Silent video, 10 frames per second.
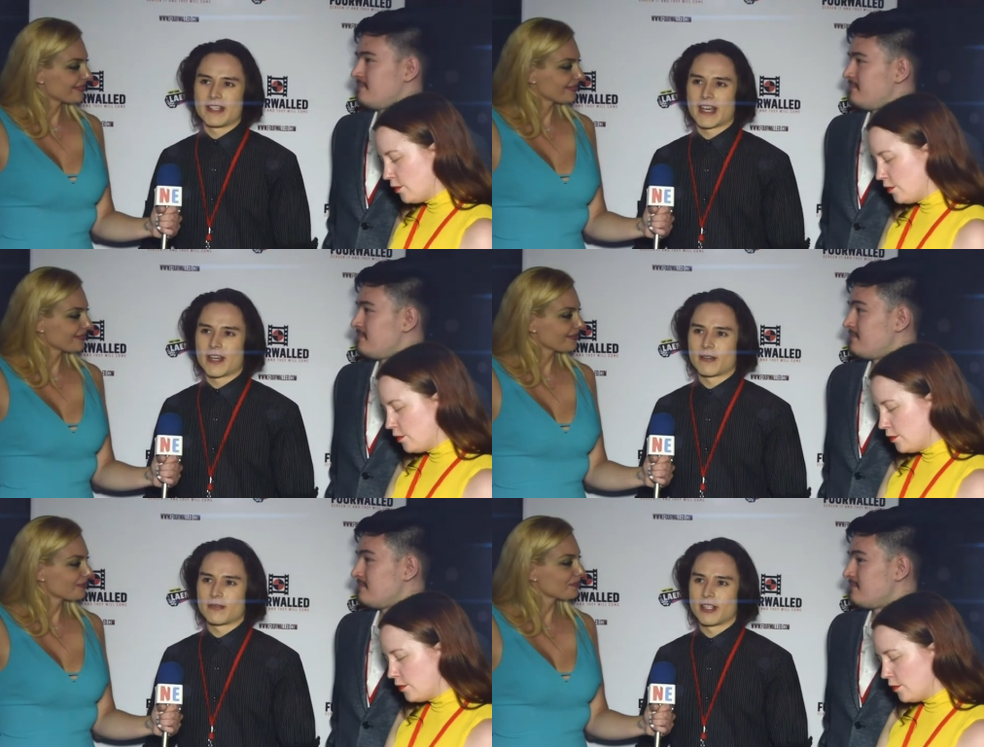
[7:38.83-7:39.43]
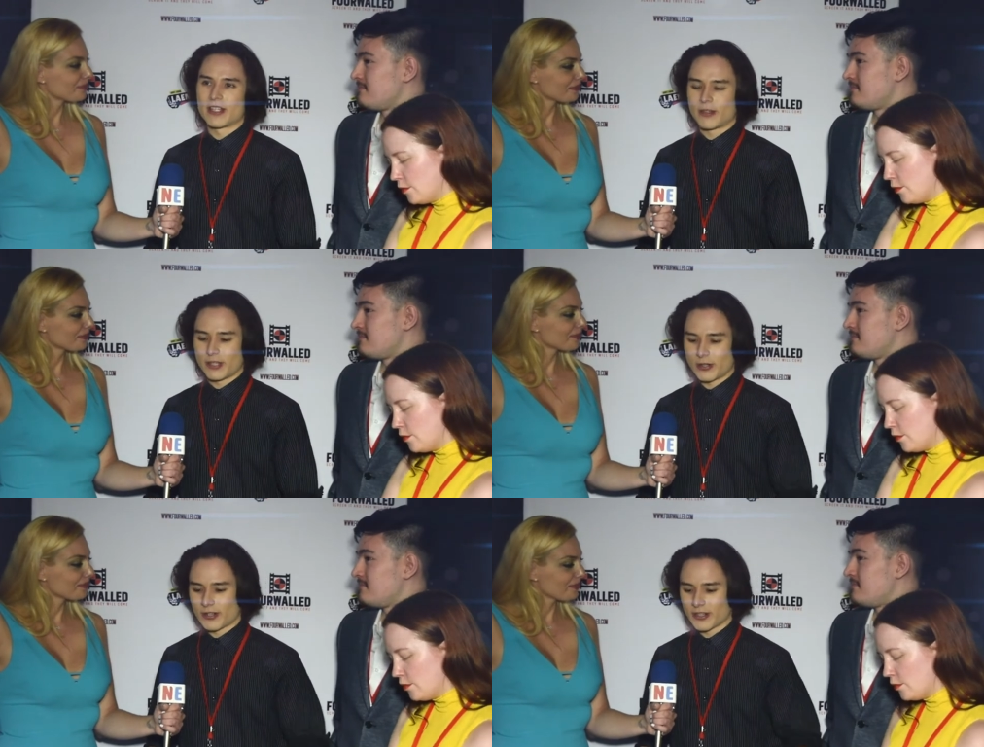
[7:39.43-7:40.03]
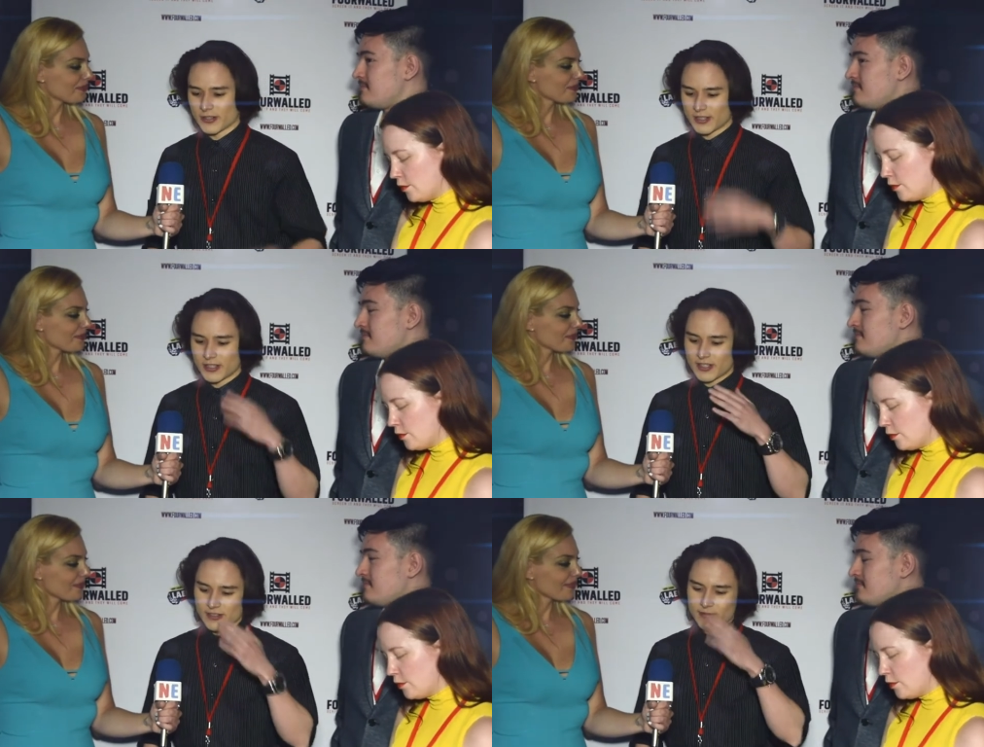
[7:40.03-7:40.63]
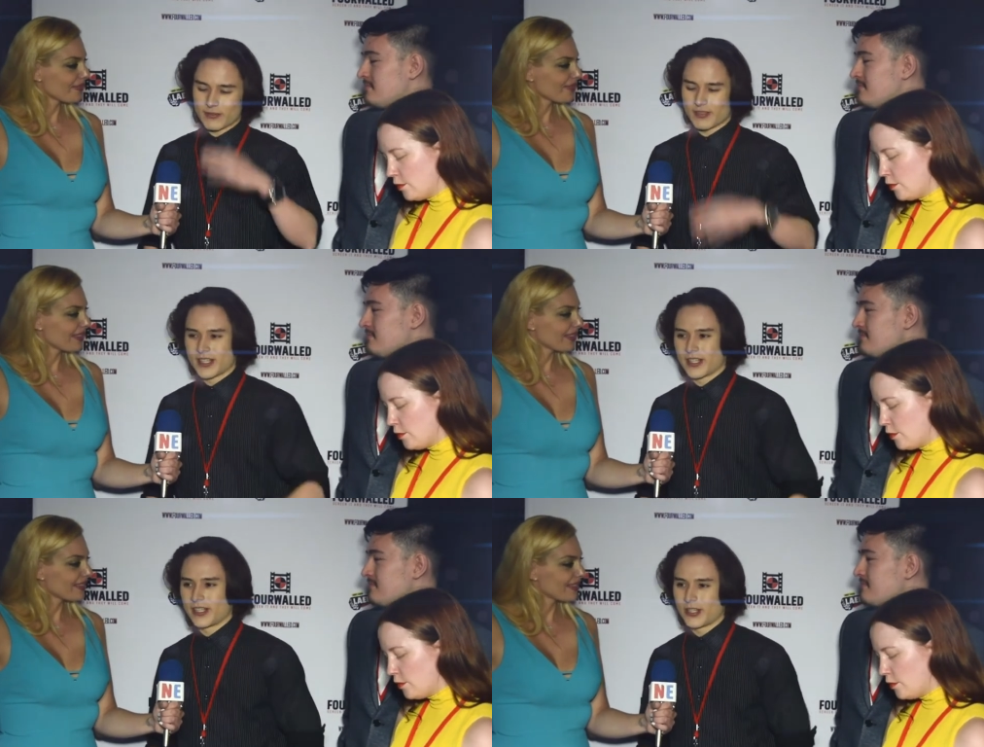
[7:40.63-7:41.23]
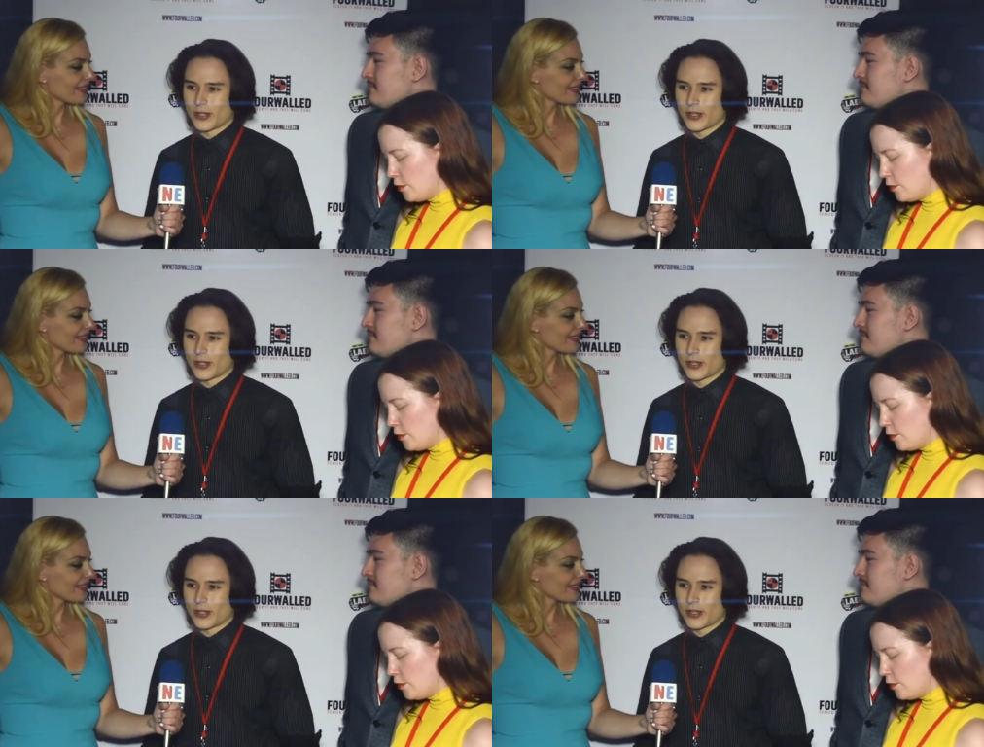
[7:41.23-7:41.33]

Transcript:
Speaker 1: put you down, you know, you gotta you,